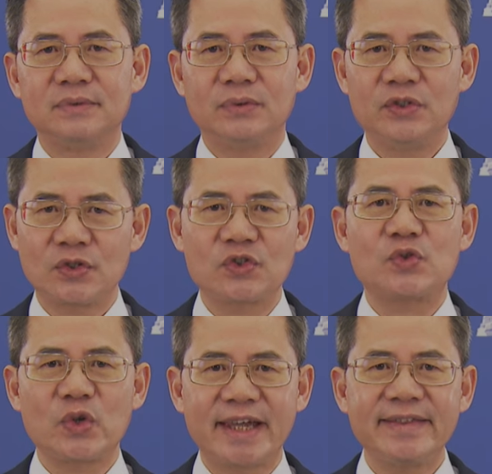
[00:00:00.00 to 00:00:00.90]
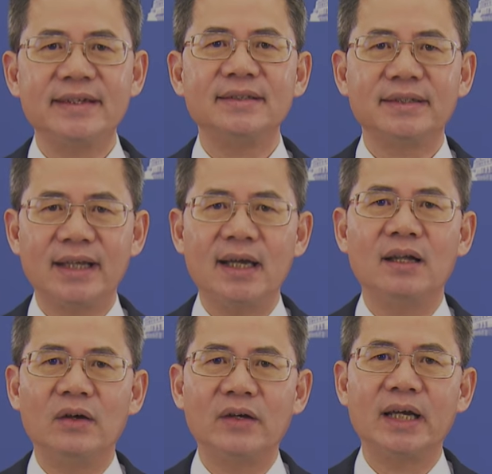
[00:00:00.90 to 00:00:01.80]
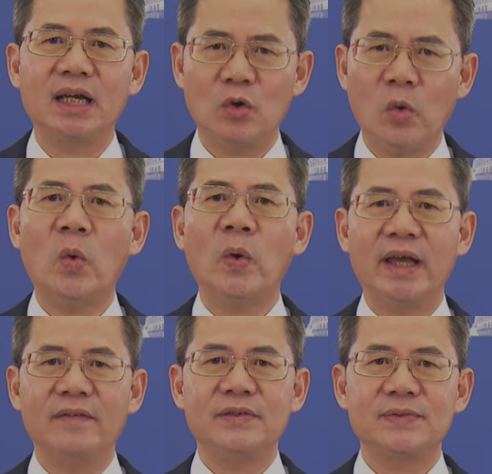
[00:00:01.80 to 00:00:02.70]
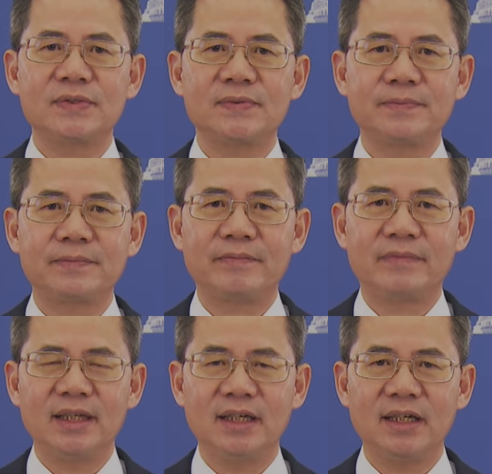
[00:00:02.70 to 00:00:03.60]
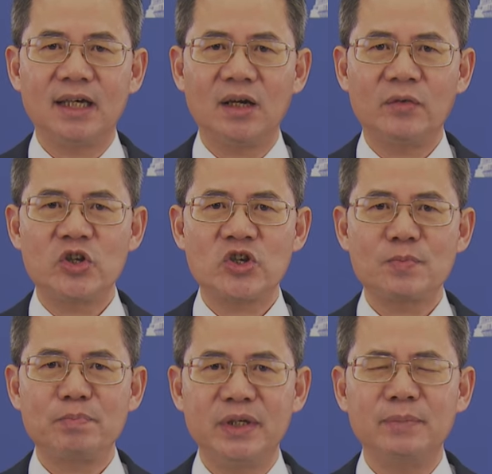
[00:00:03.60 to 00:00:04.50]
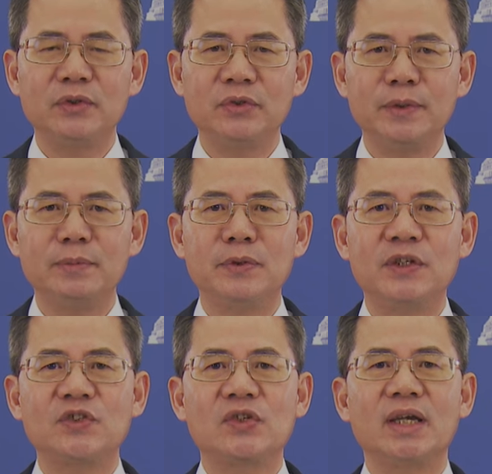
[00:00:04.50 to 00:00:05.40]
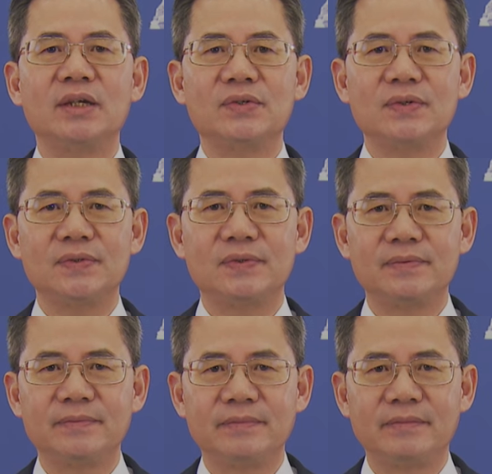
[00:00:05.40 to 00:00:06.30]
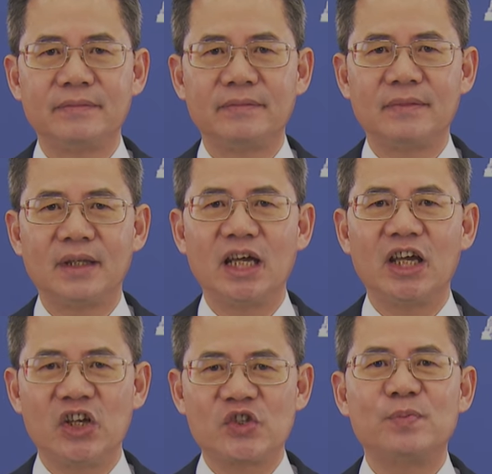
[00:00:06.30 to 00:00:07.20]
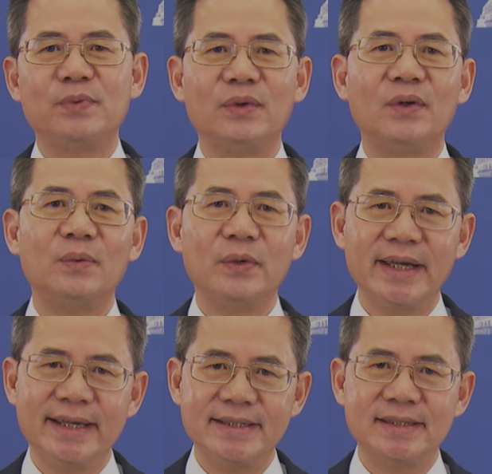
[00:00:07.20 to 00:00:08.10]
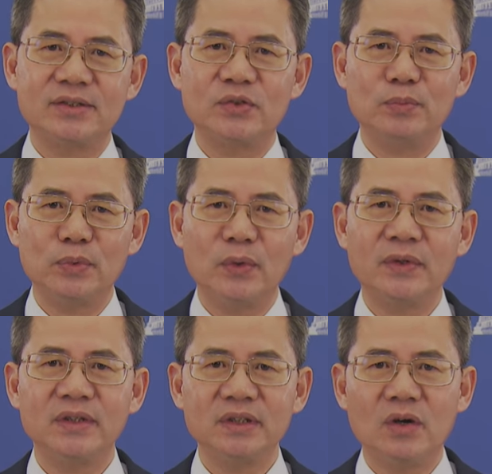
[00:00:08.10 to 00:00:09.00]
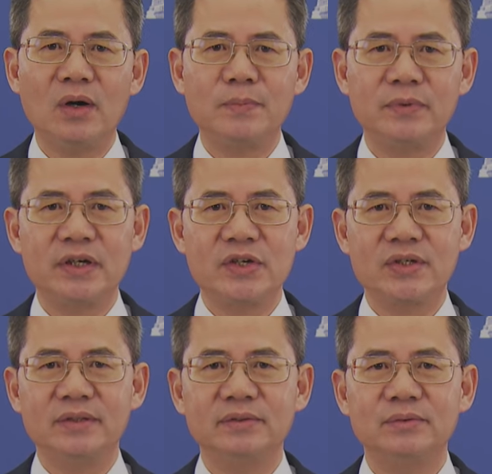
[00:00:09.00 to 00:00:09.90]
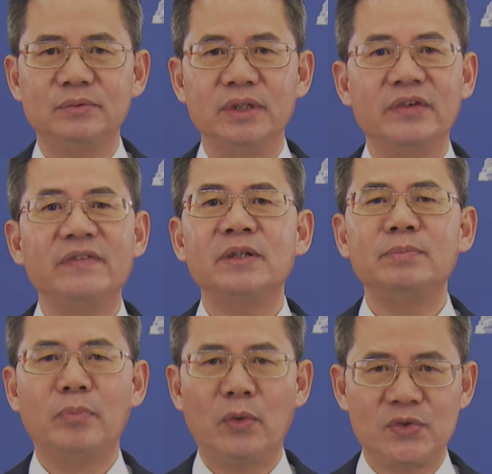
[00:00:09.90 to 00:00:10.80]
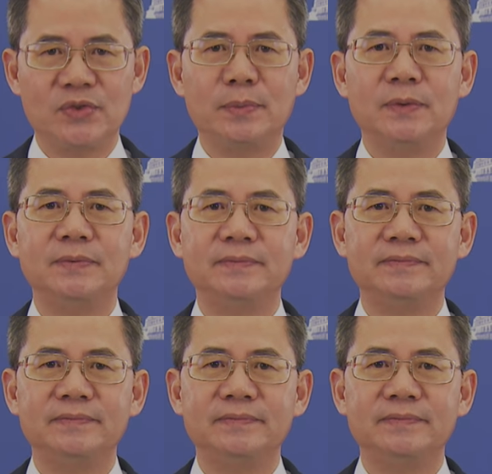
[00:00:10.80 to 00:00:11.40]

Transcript: We should strengthen dialogue at all levels, encourage people-to-people exchanges, and explore ways to broaden cooperation wherever possible.